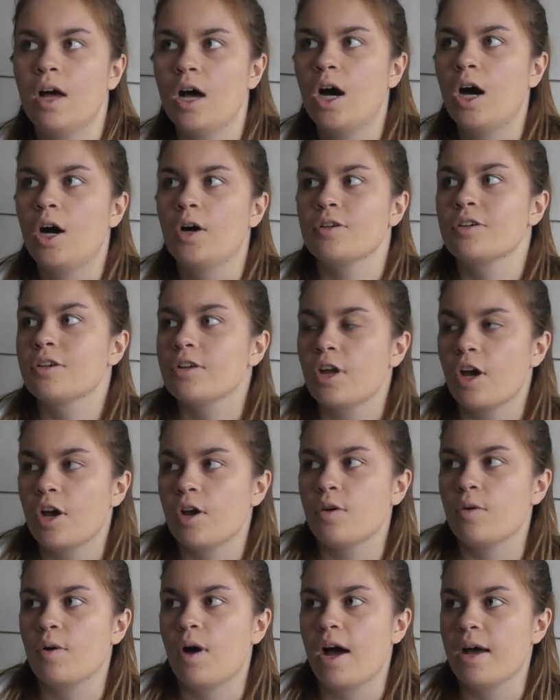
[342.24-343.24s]
oh, you
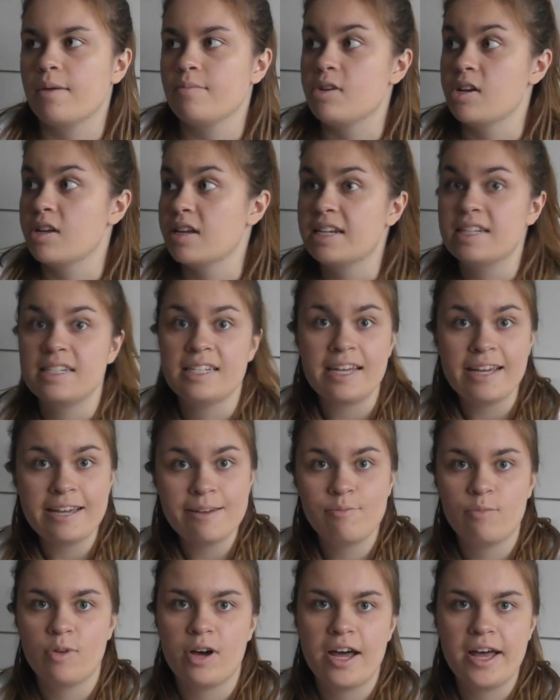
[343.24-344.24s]
know, I'm good at
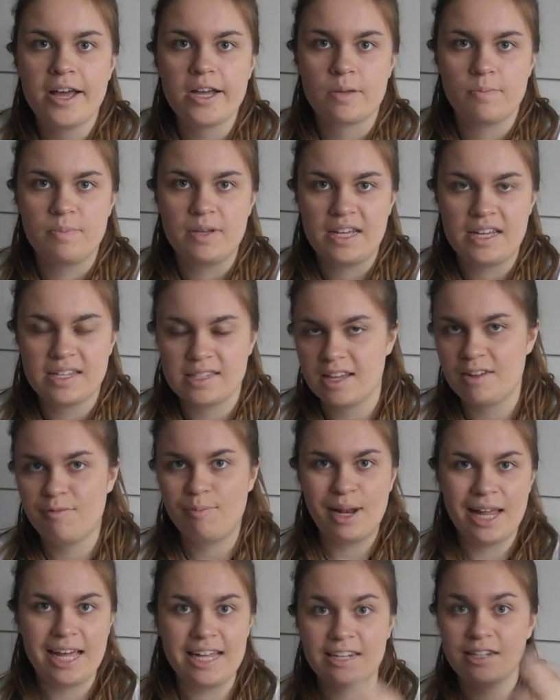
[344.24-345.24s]
teamwork because I've
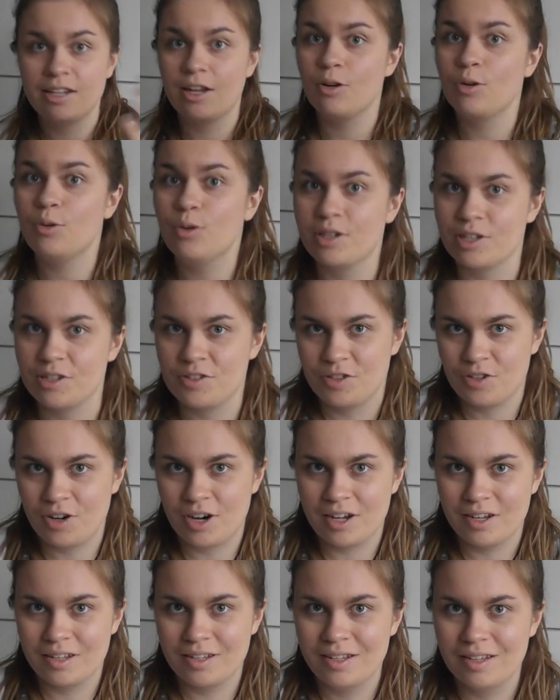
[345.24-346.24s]
played in an
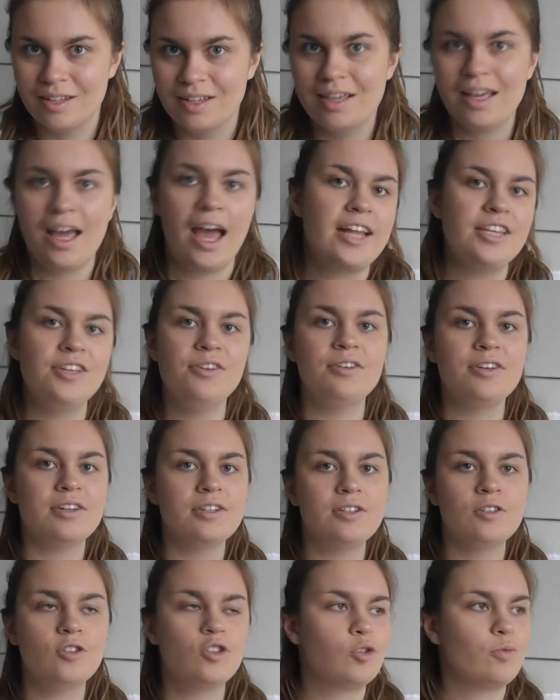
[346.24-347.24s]
orchestra. And you
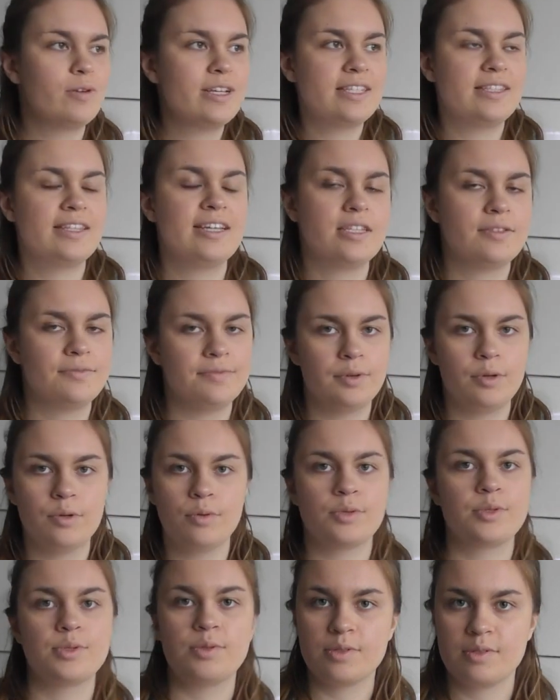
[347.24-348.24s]
can twist this for
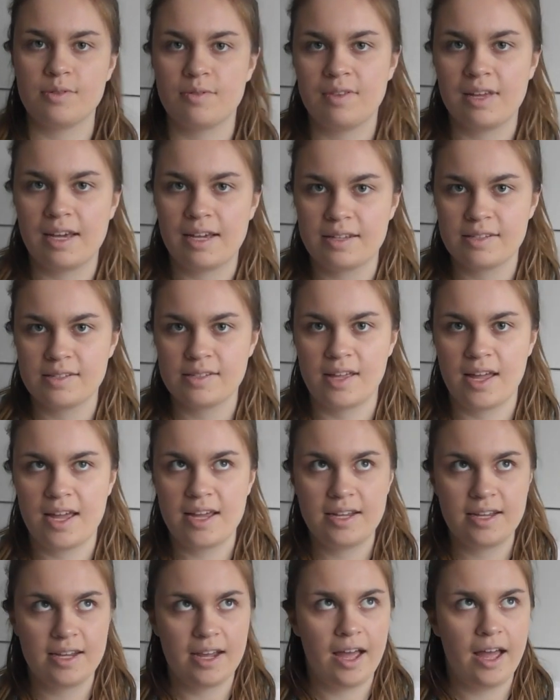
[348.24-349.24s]
all sorts of things.
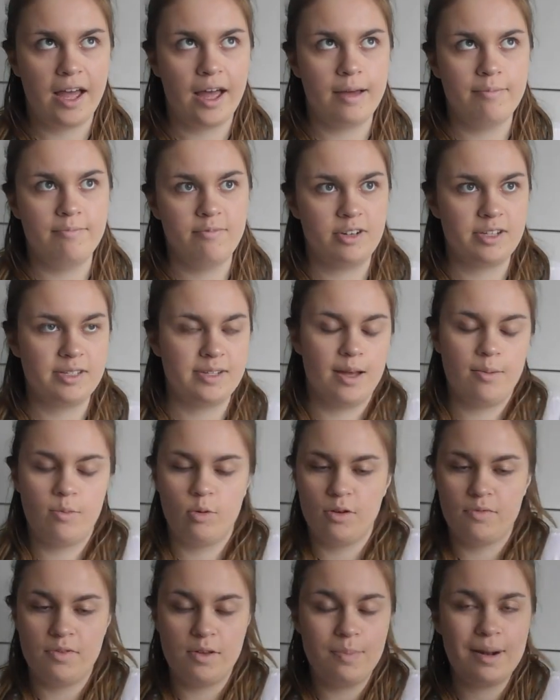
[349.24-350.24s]
Like, for example,
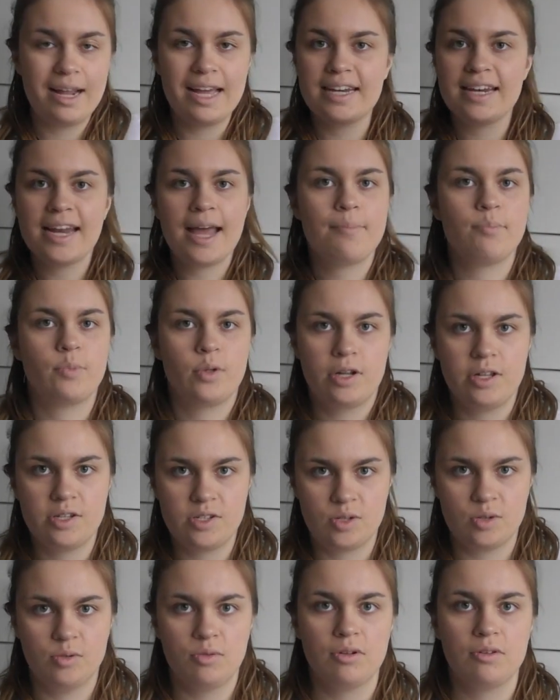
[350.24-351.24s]
if you played netball at
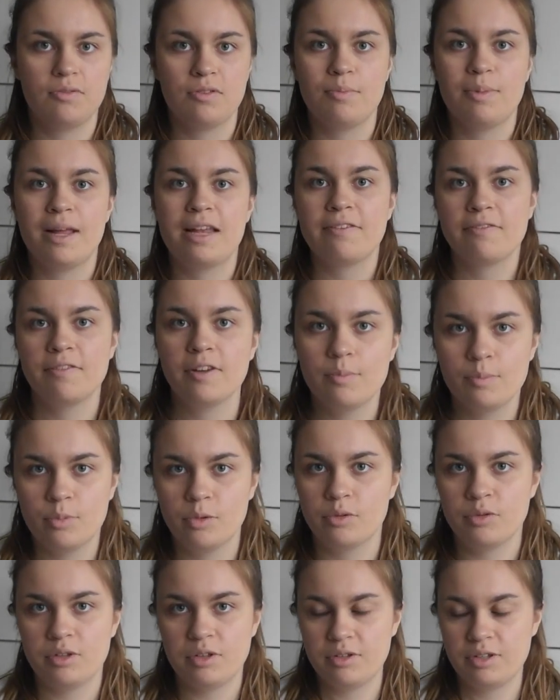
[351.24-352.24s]
school, or if you played
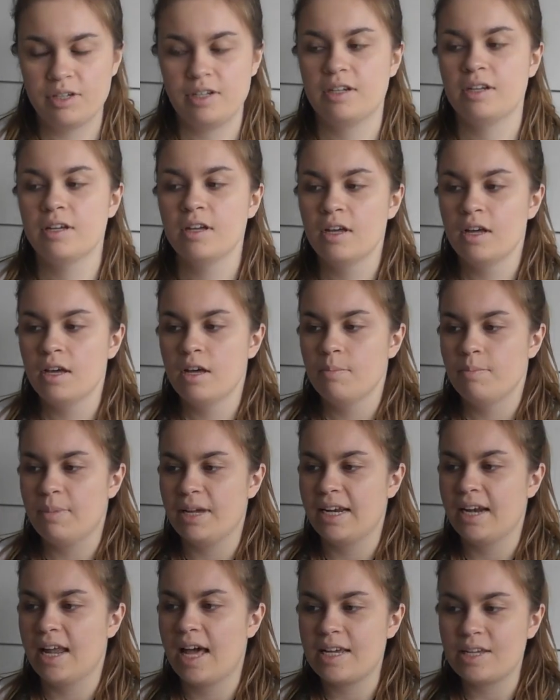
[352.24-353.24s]
football, you can
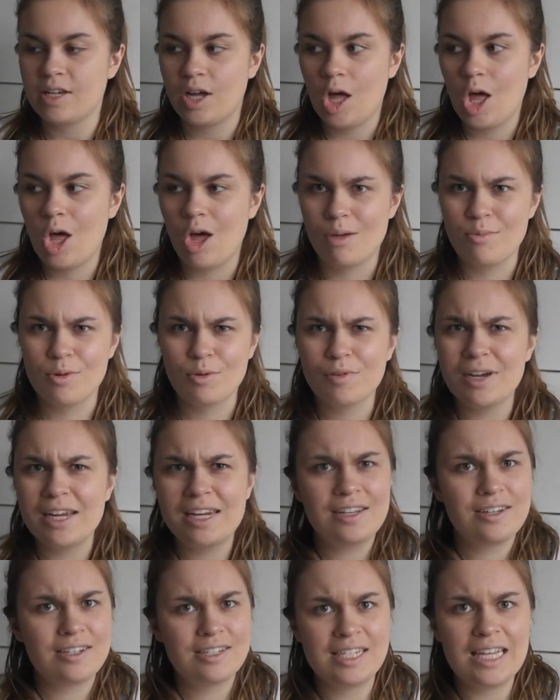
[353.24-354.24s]
be like, oh, I'm a really
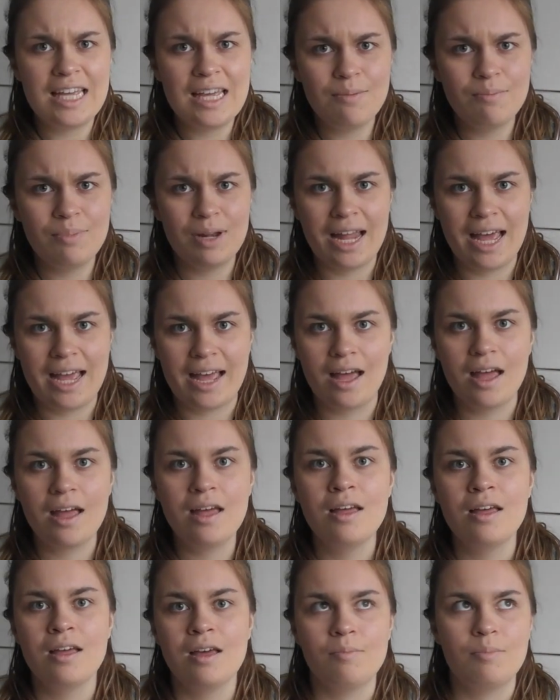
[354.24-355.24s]
good team player
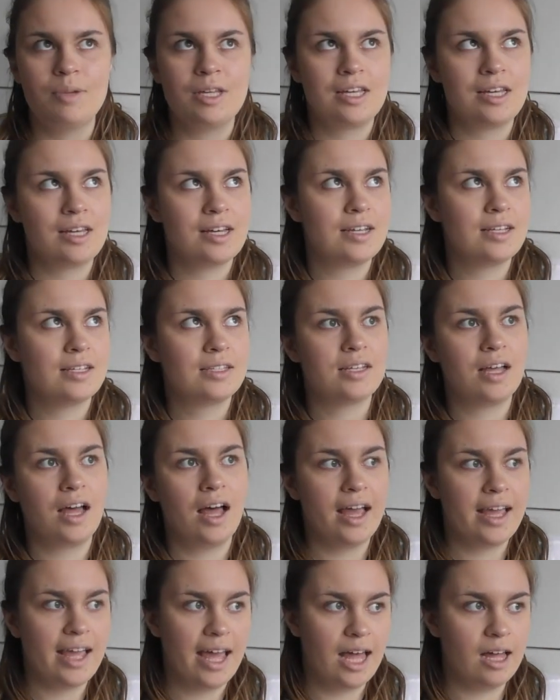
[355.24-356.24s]
because
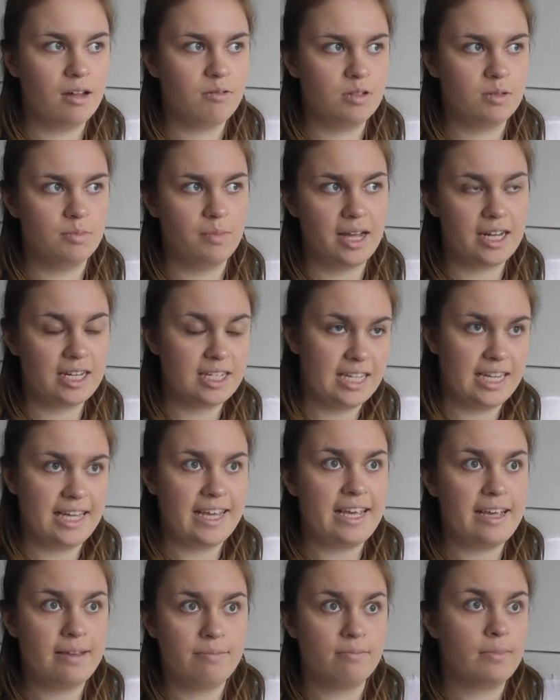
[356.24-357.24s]
I helped my
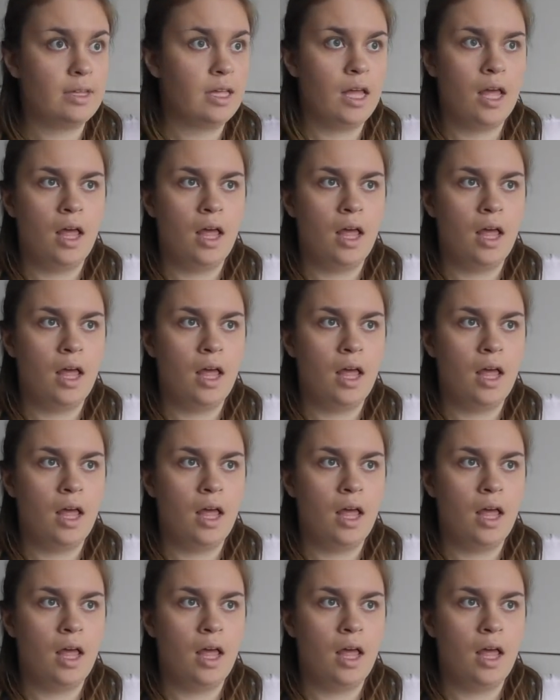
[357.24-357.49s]
team